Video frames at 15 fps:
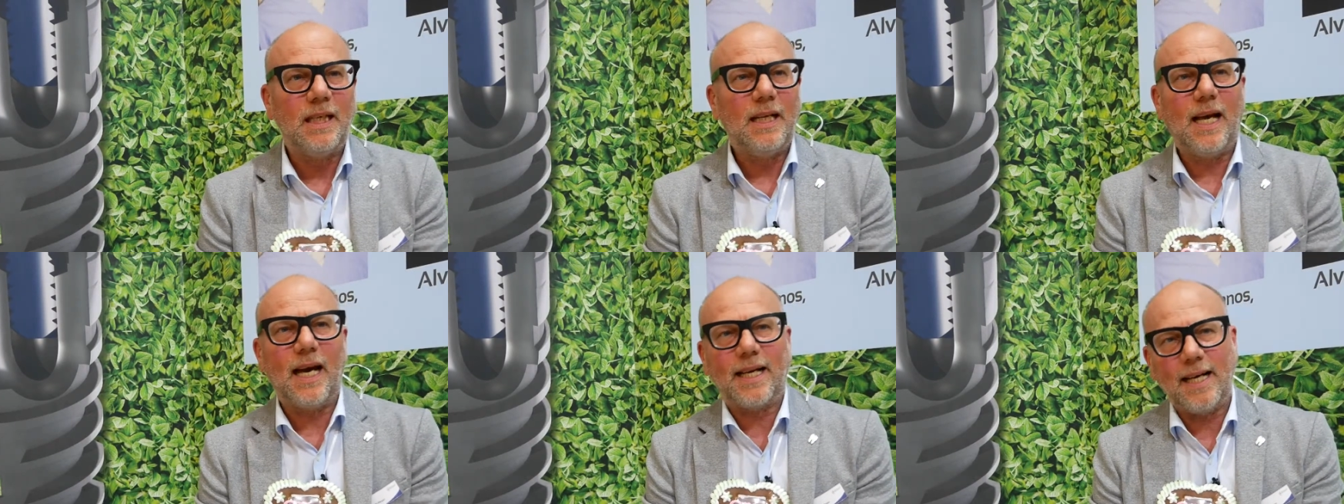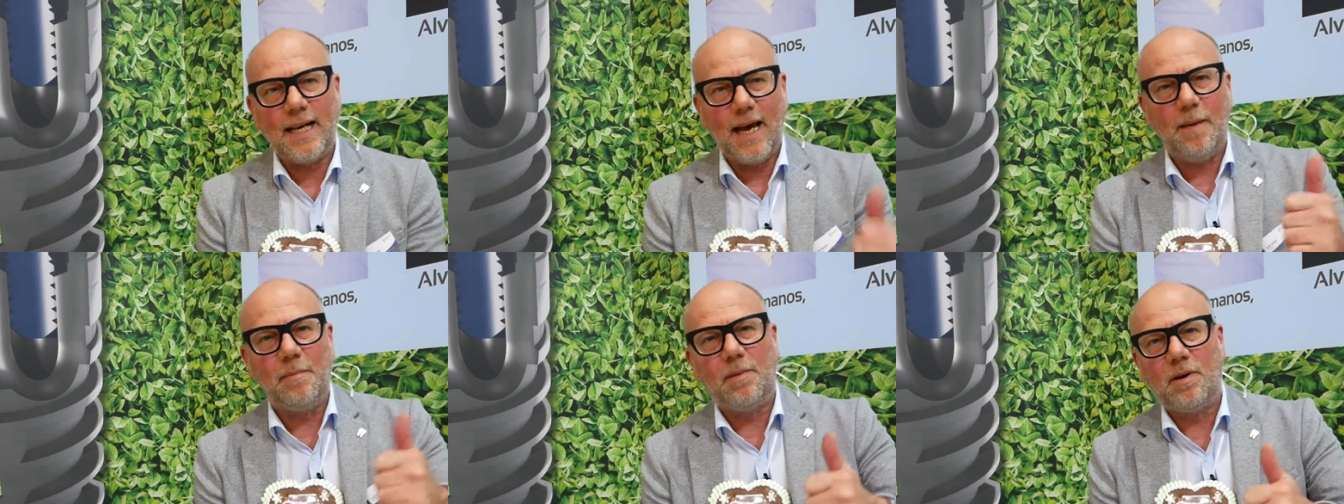like in
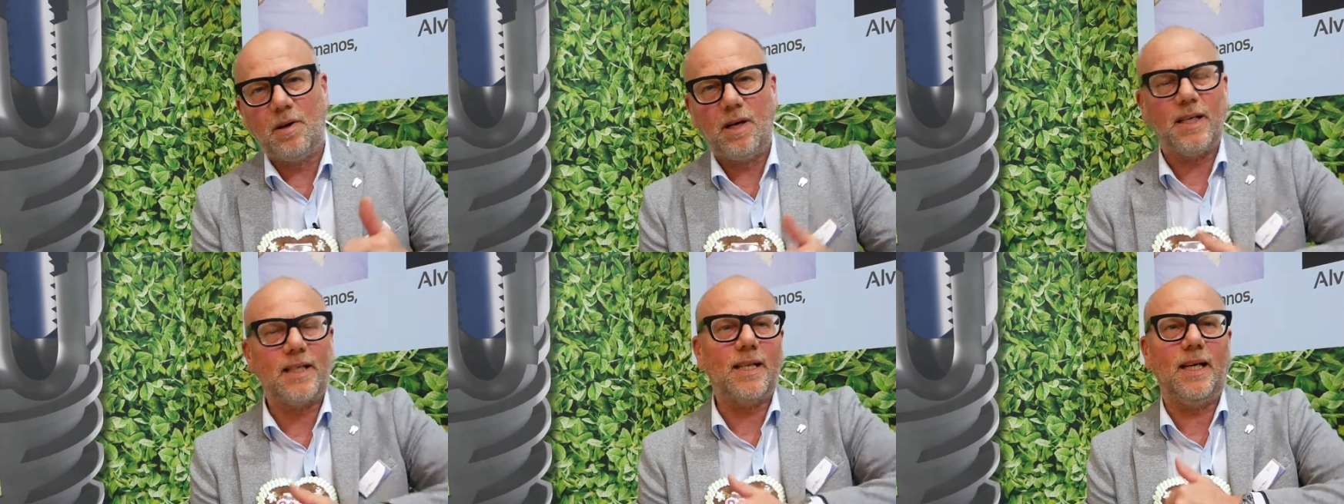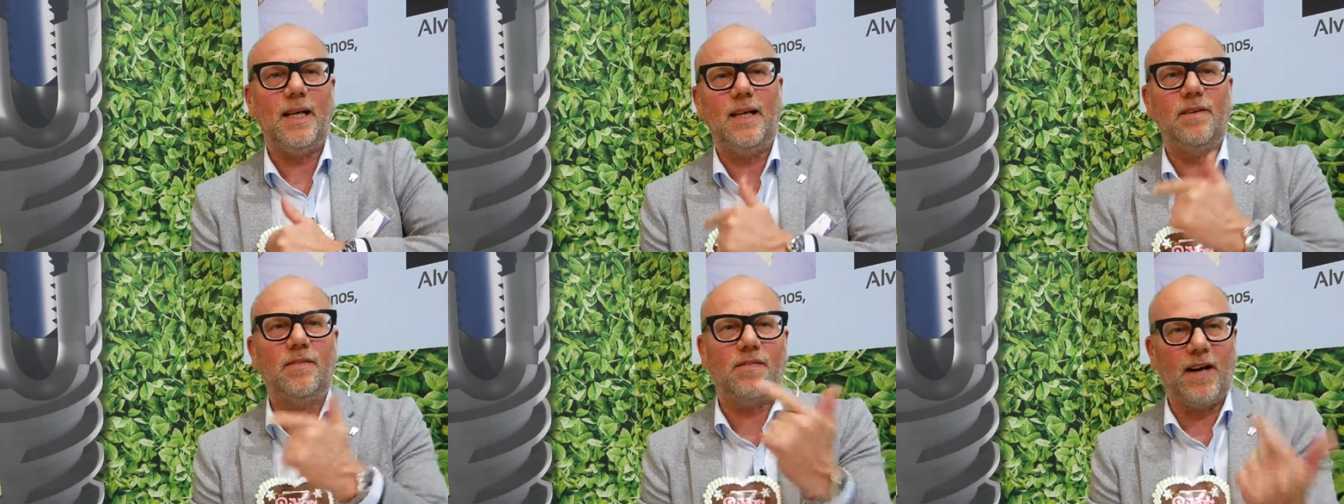Hamburg,
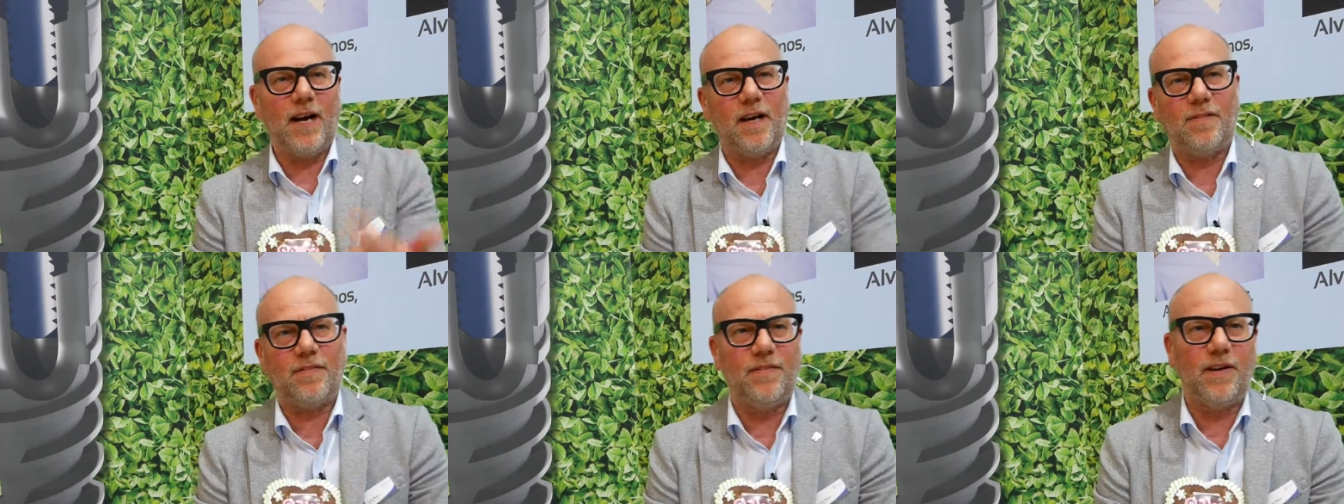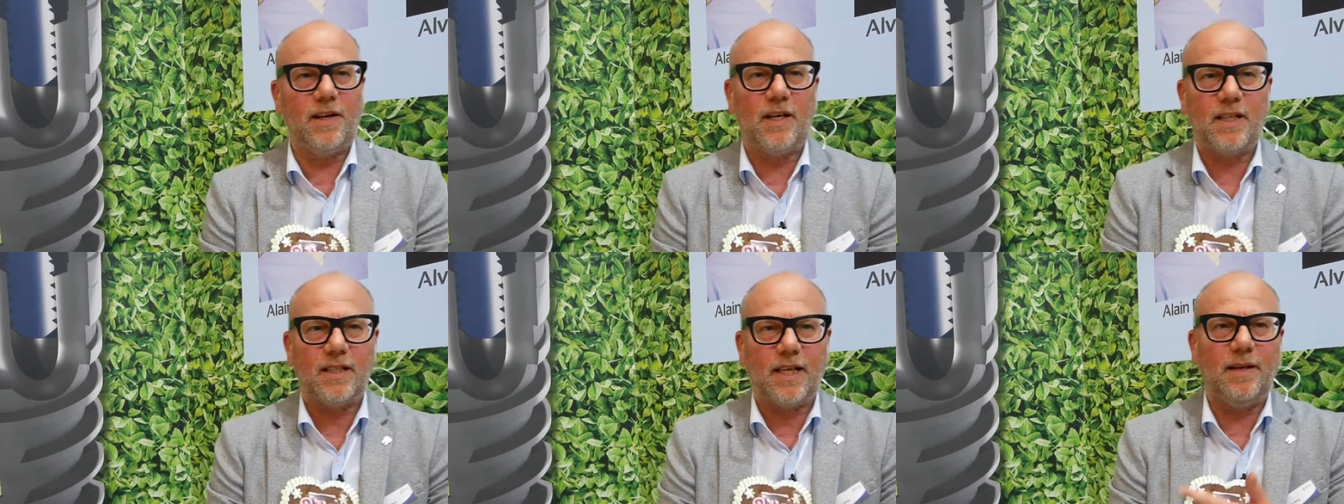in
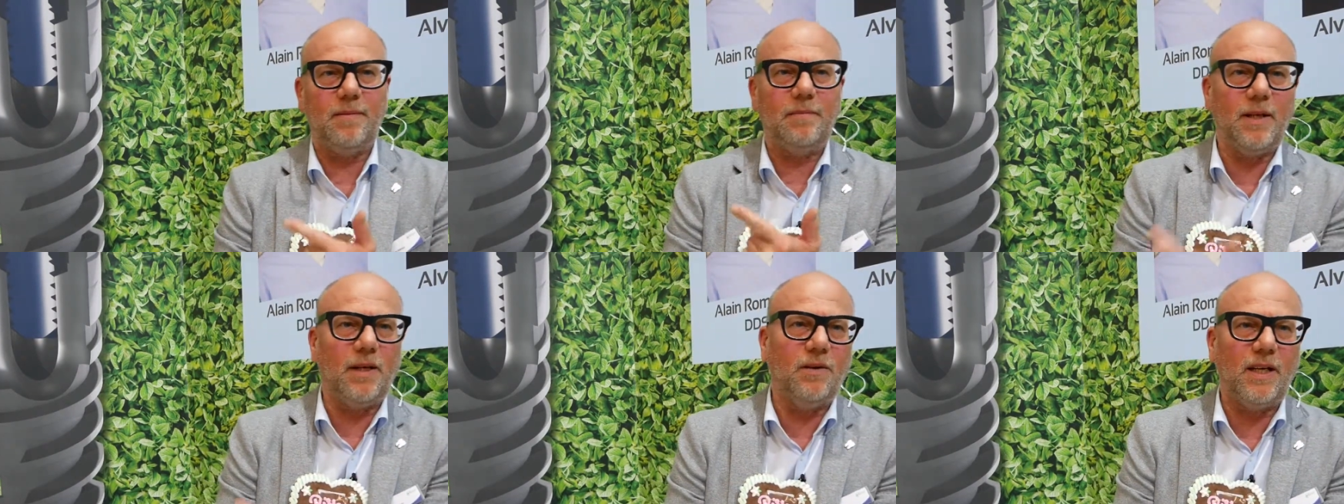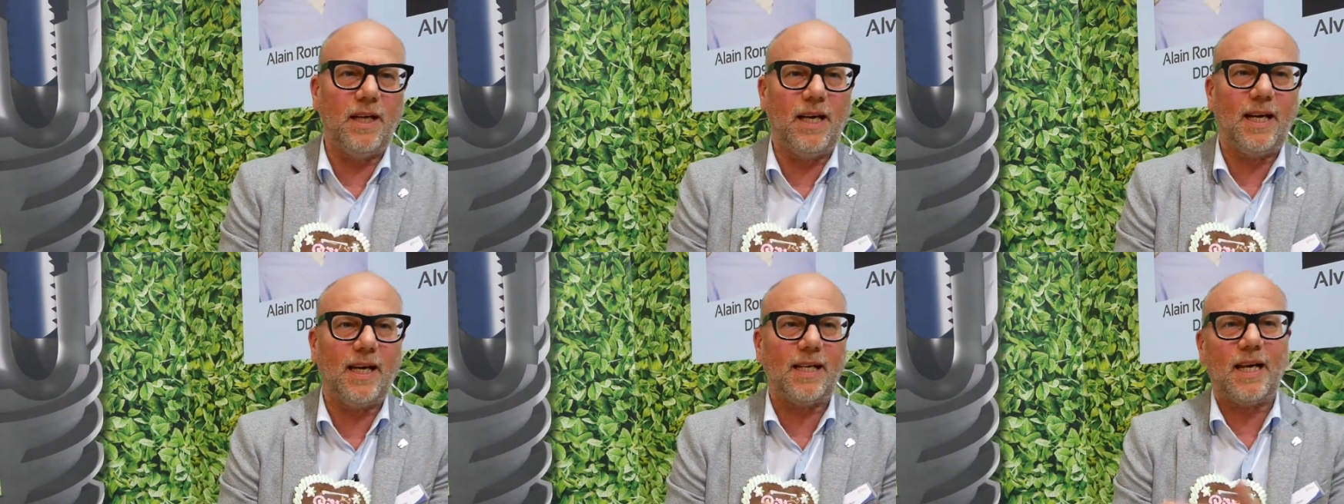Frankfurt, in
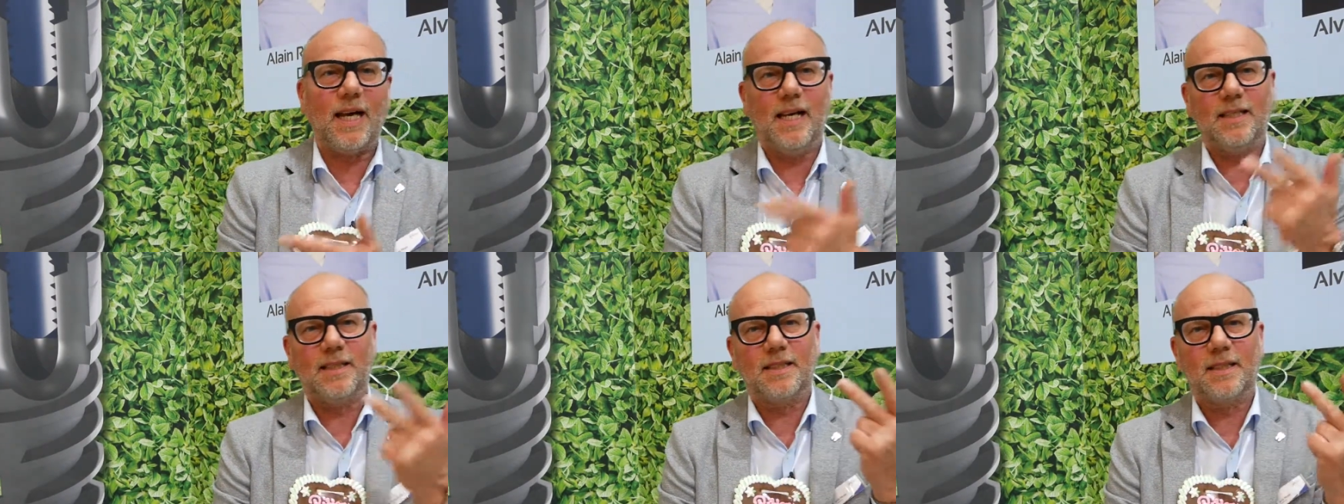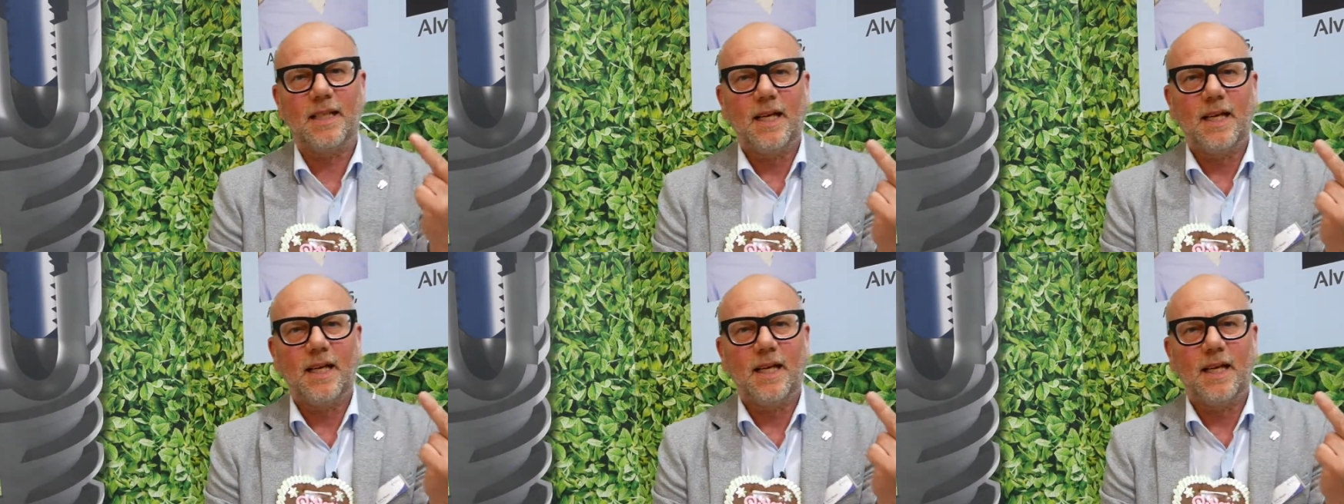Munich, and